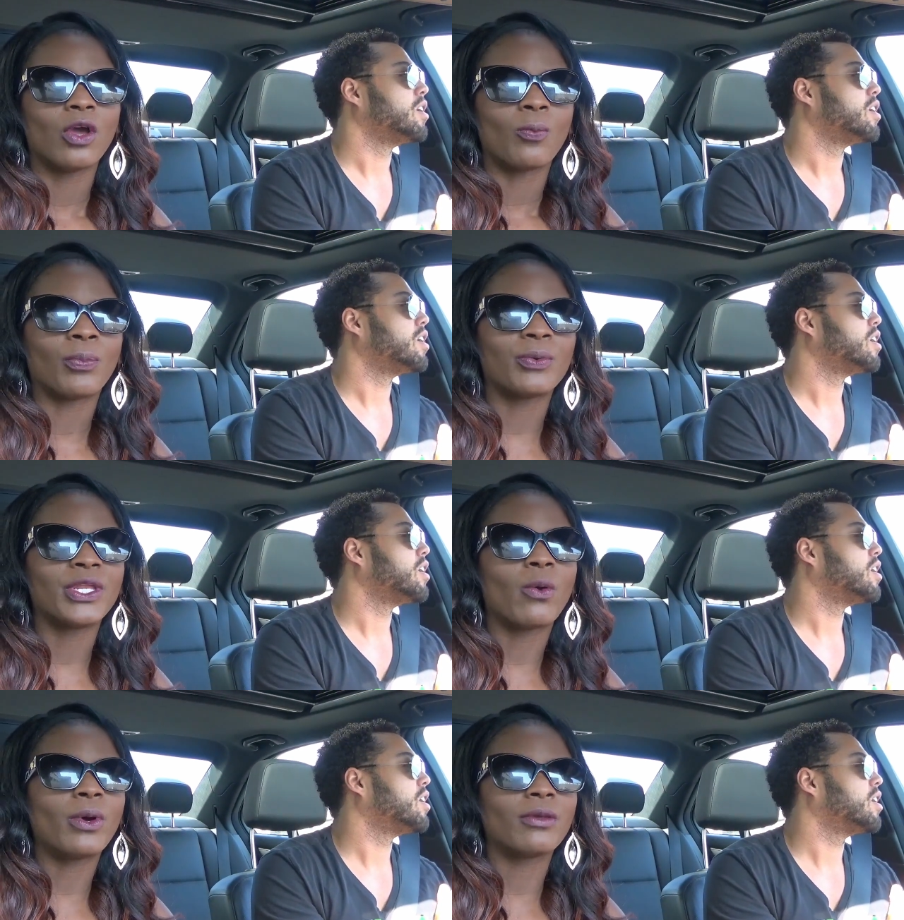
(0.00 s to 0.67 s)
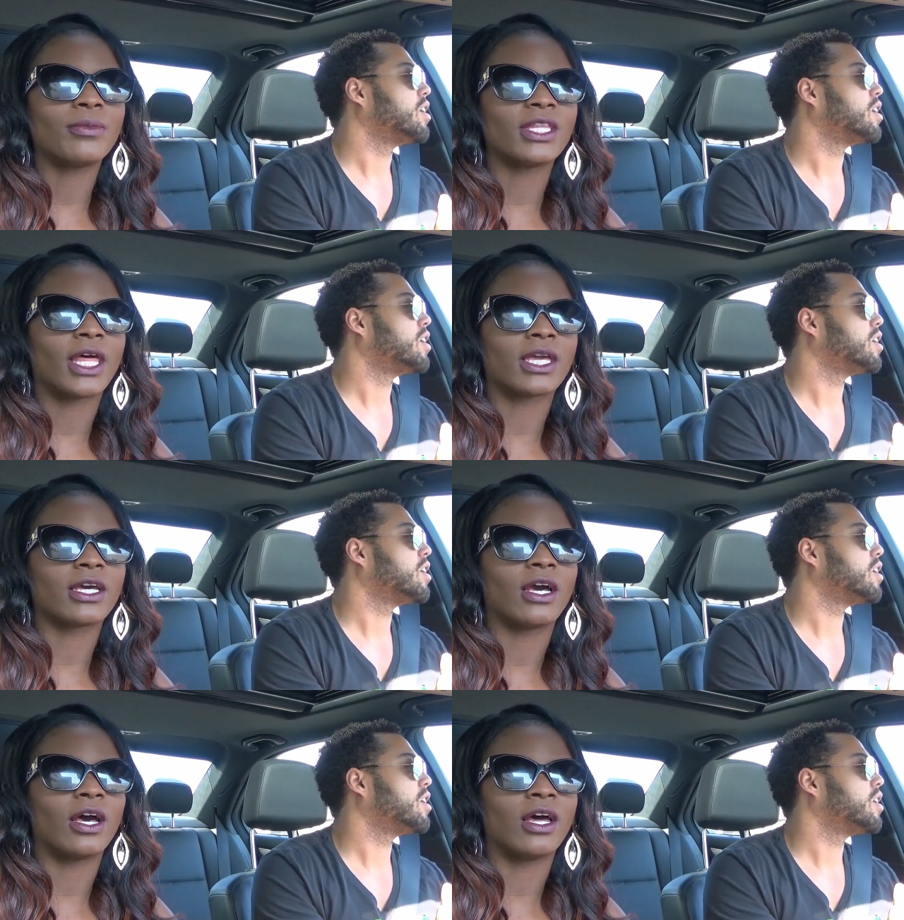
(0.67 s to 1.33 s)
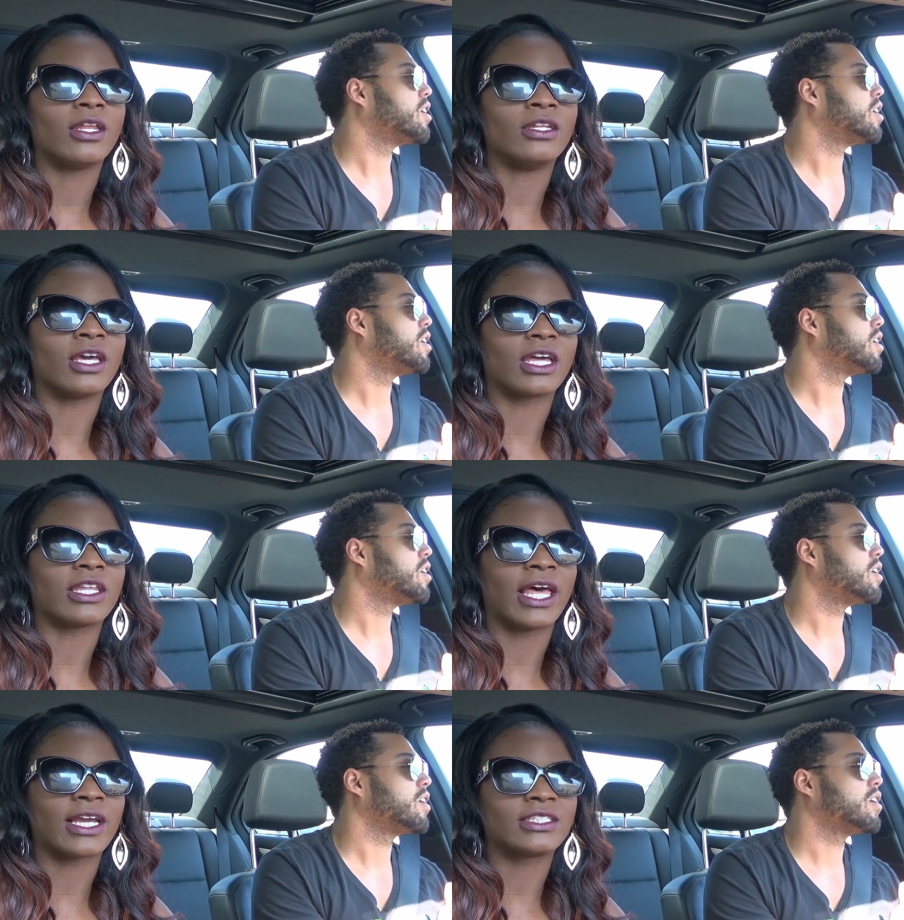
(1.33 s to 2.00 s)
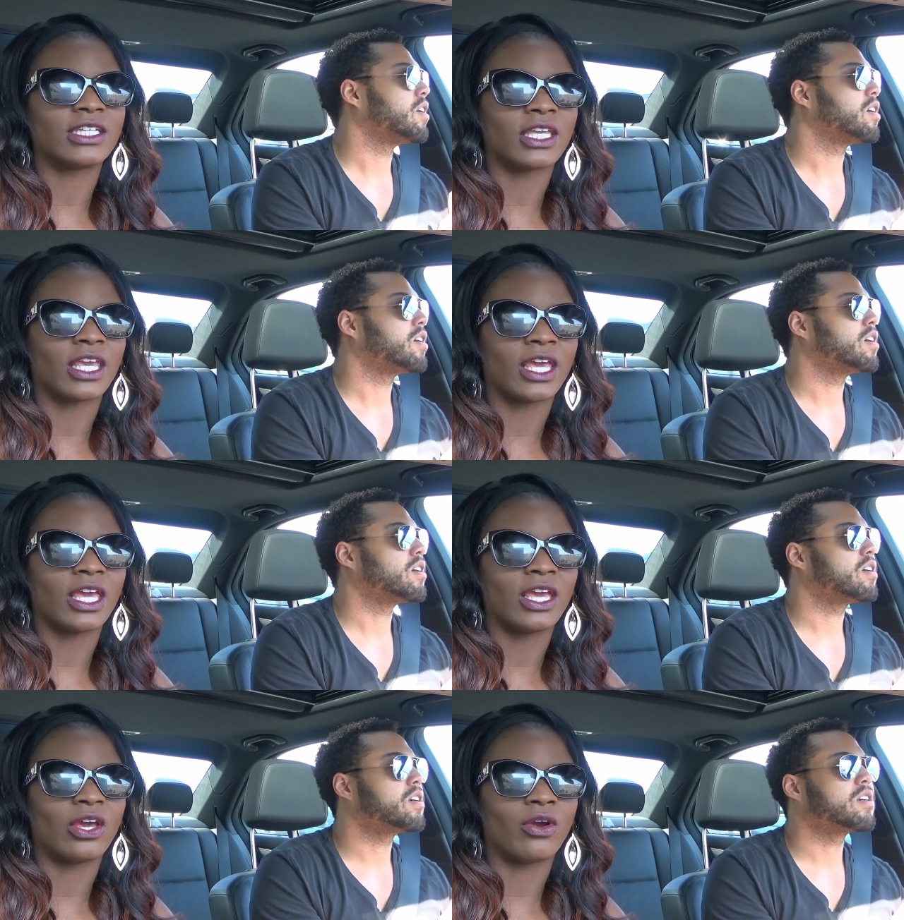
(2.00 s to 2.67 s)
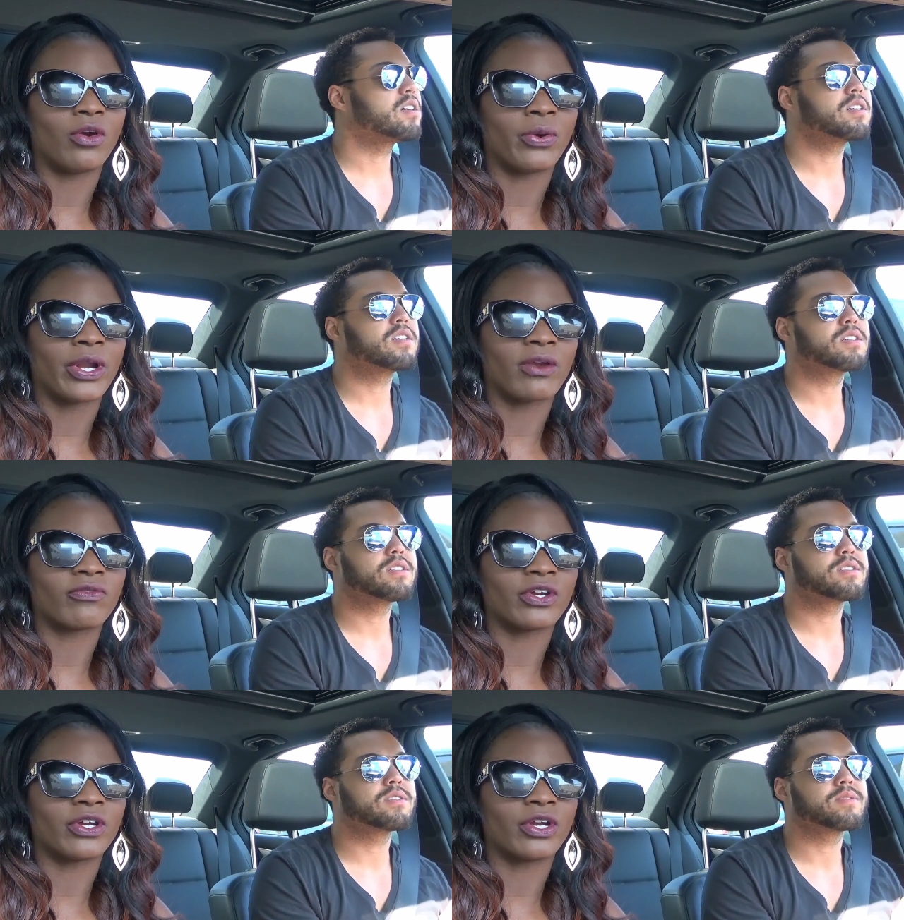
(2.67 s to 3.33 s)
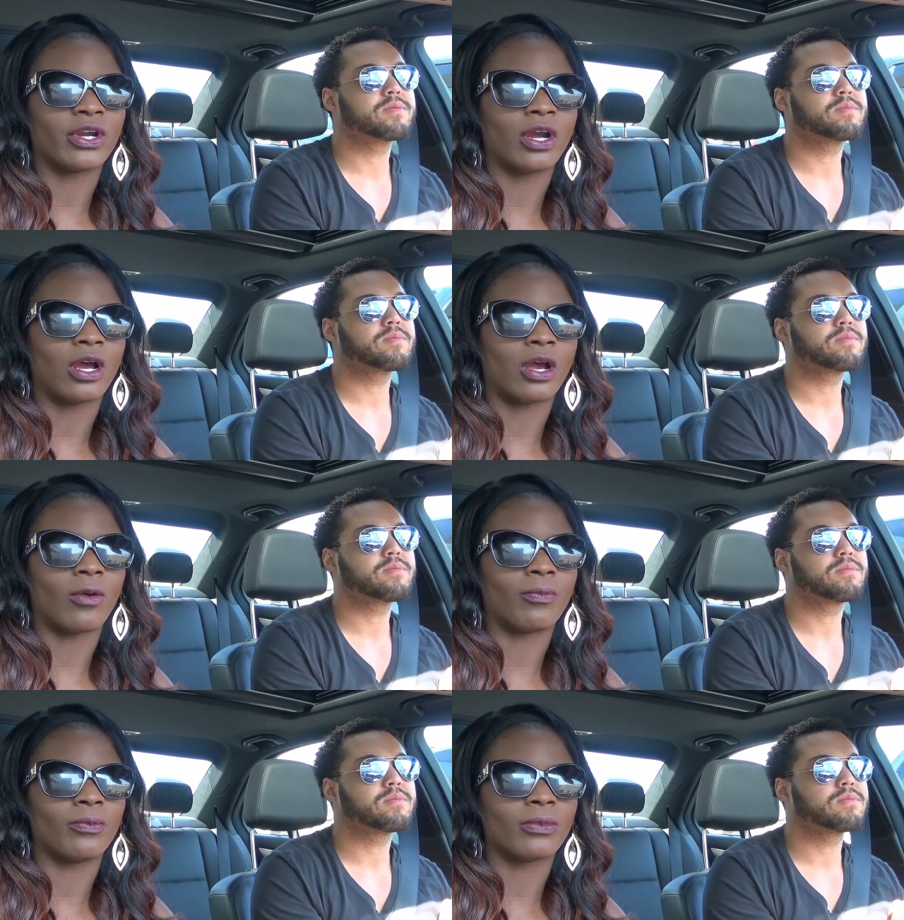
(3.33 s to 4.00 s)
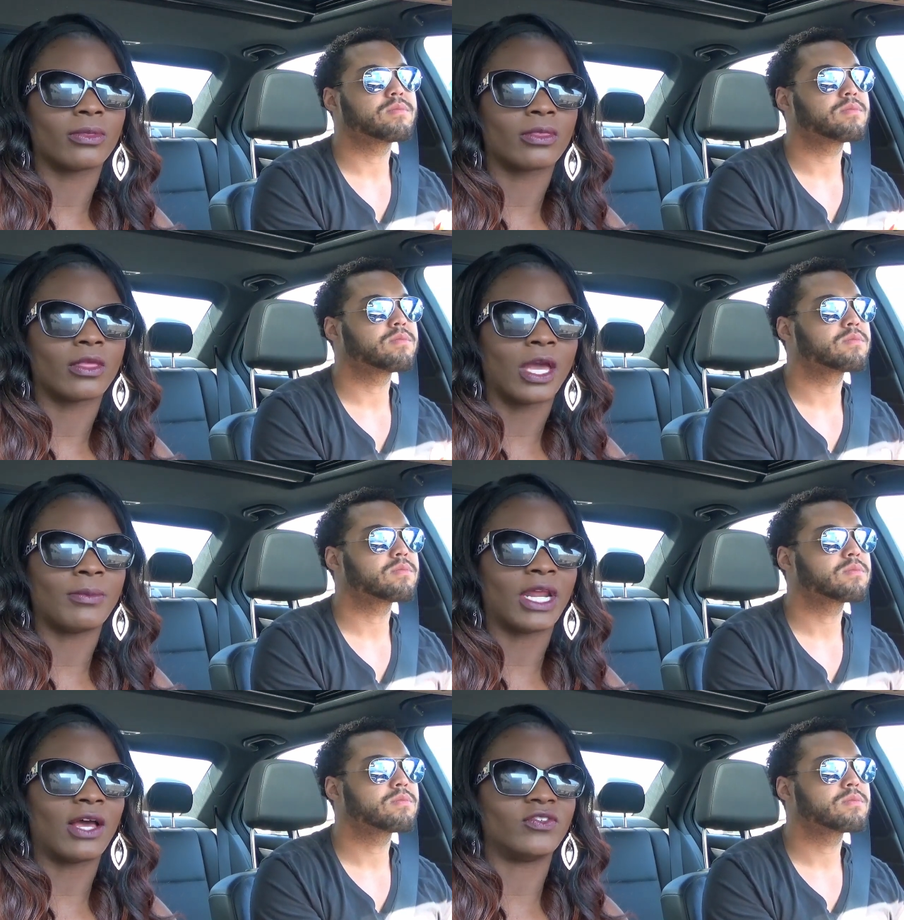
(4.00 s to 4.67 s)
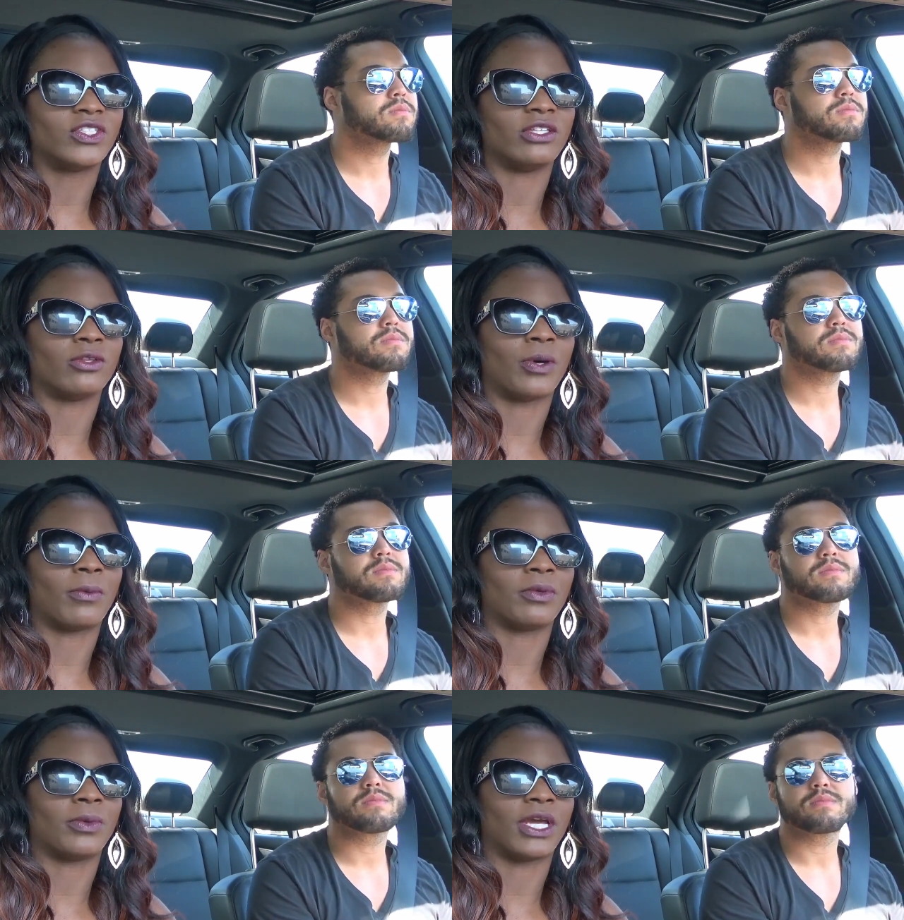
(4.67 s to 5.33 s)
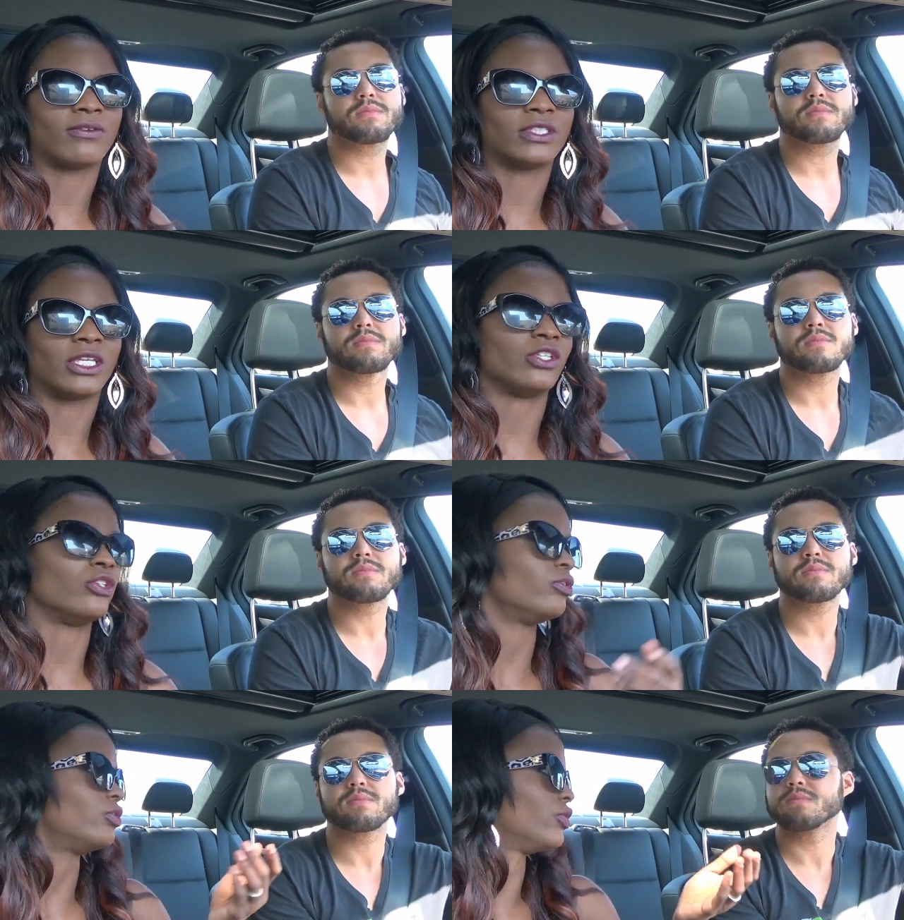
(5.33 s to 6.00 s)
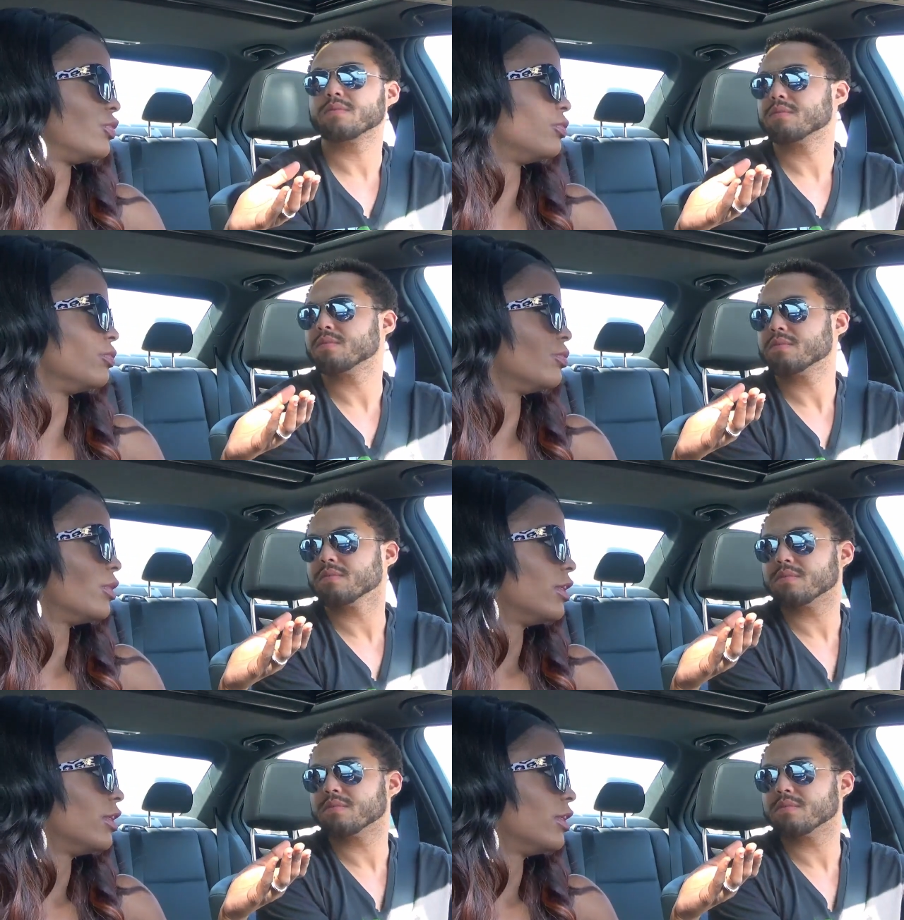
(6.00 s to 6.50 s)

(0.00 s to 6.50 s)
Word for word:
Speaker 1: but we don't want to be like neglecting it or whatever. Um, I mean, obviously the puppy would have to get used to